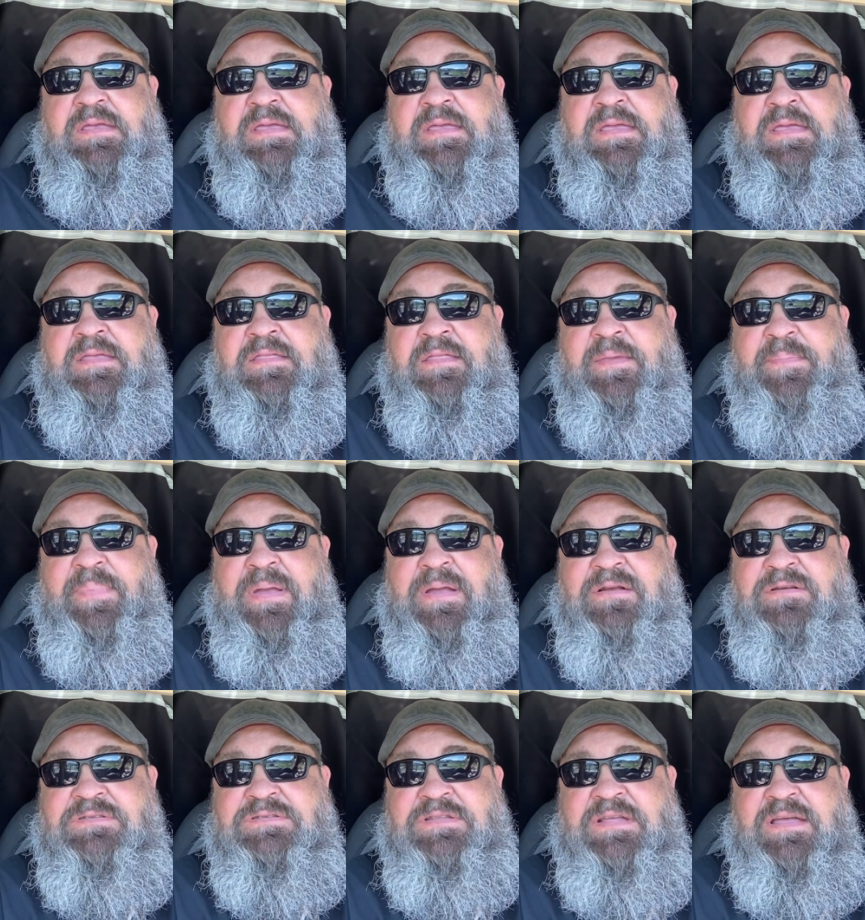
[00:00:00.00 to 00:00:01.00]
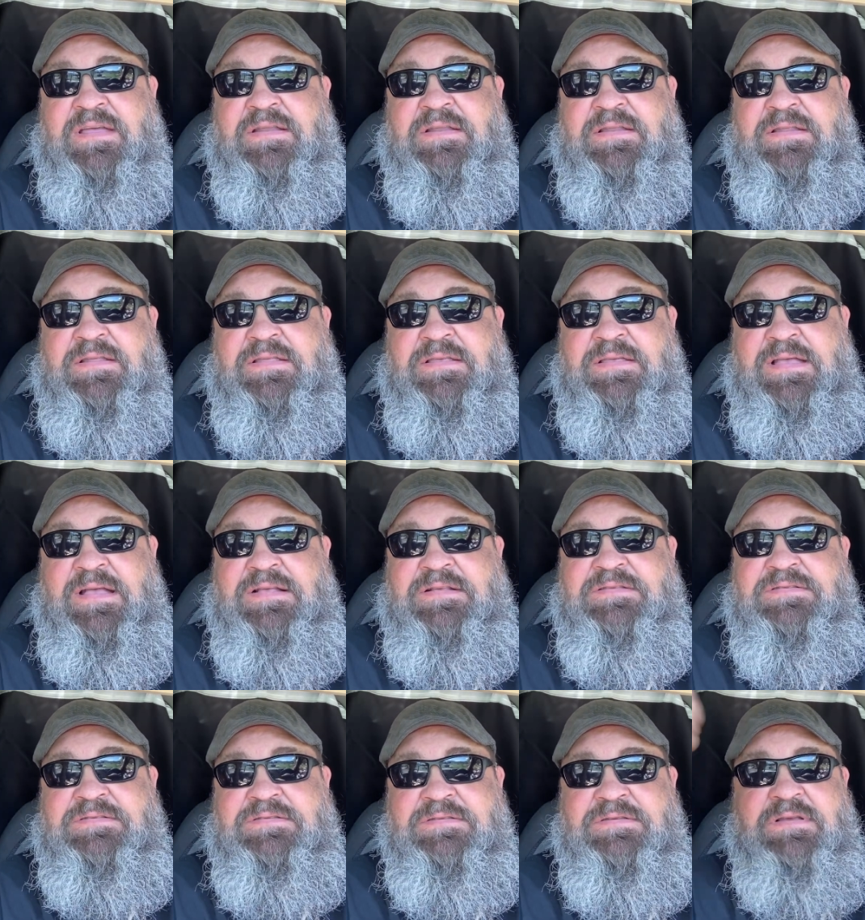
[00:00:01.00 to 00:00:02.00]
in the Bear's Den.
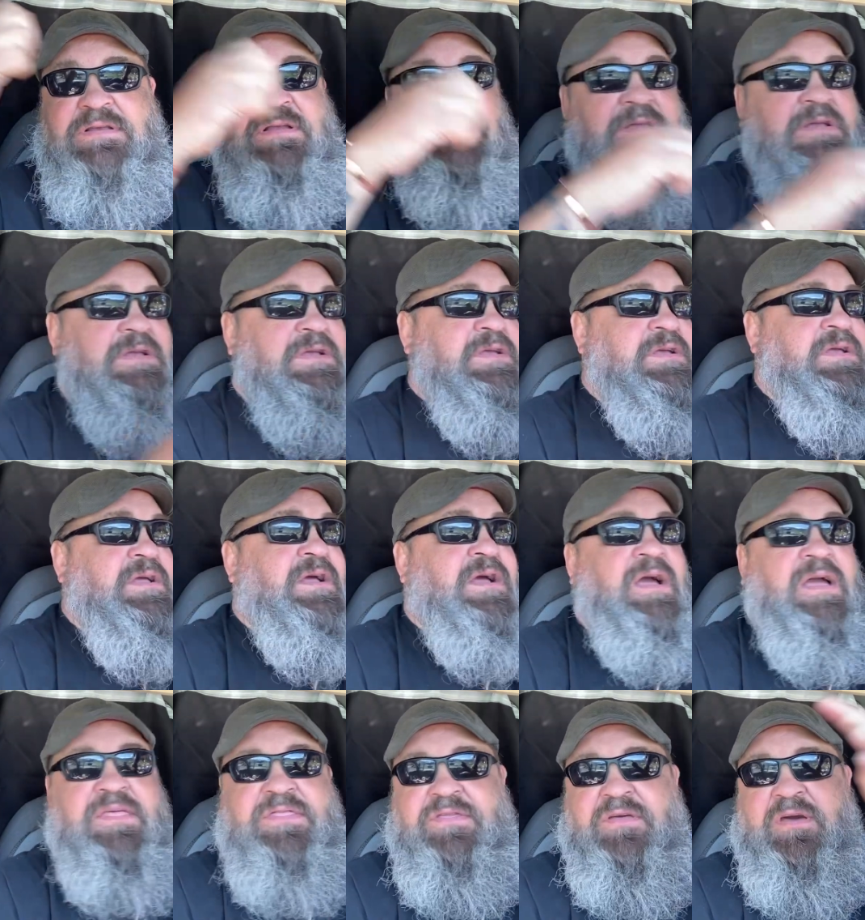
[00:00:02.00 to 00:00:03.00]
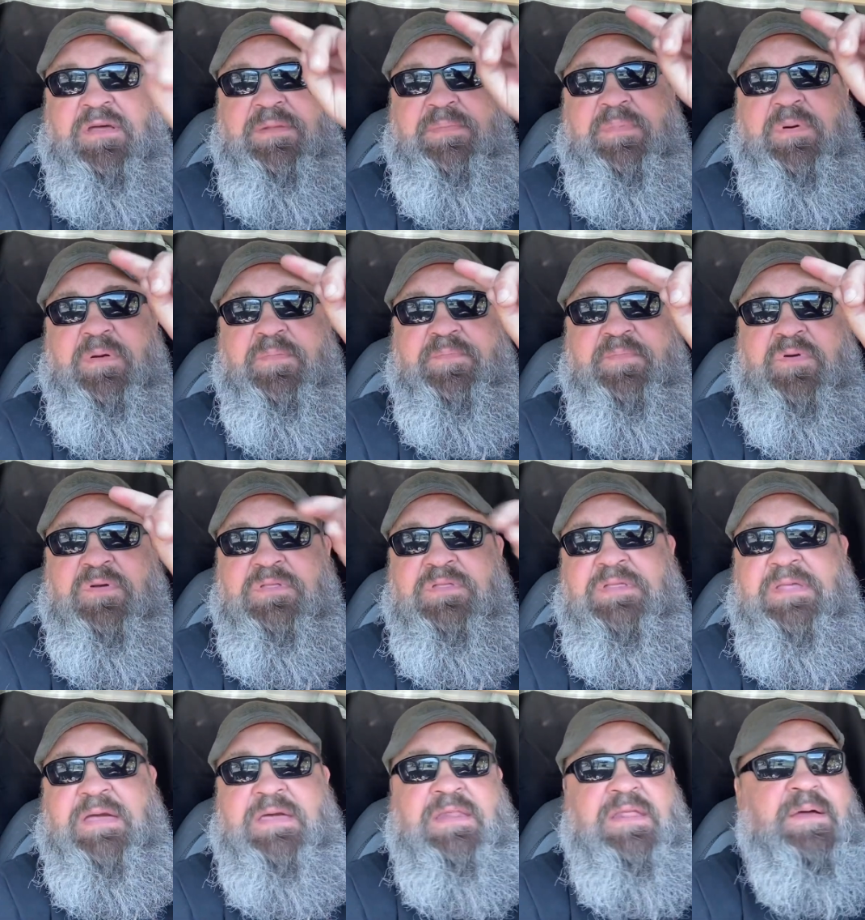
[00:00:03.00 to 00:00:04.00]
Yes. I thought about putting
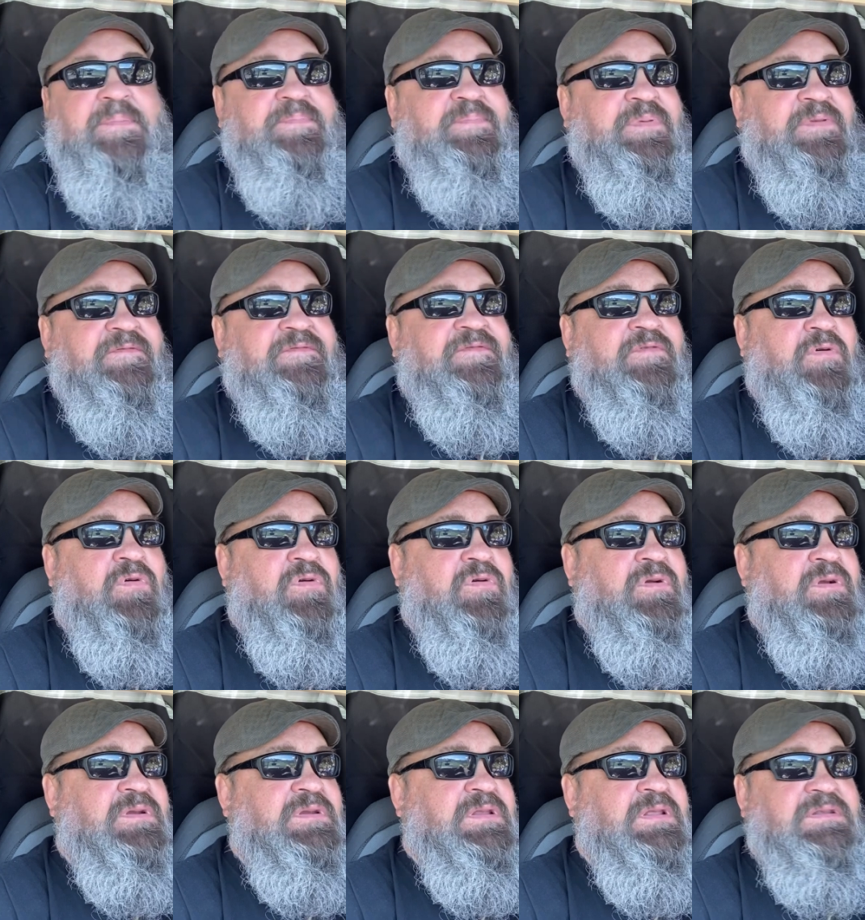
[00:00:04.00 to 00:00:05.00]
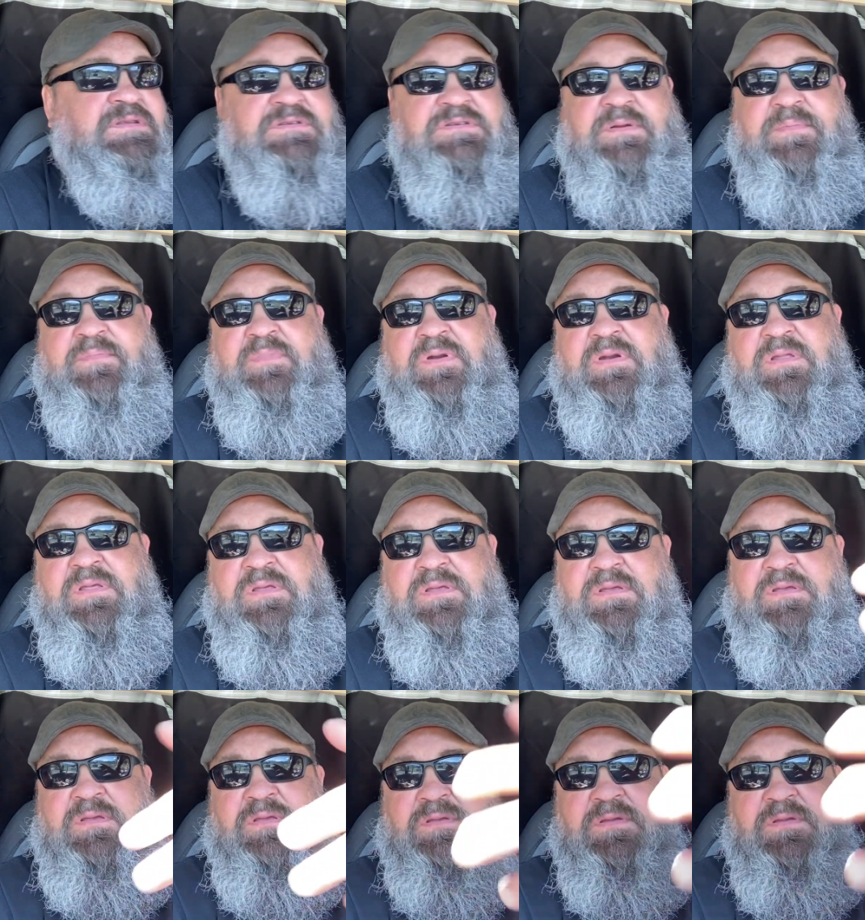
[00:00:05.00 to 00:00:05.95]
that up before, and then somebody,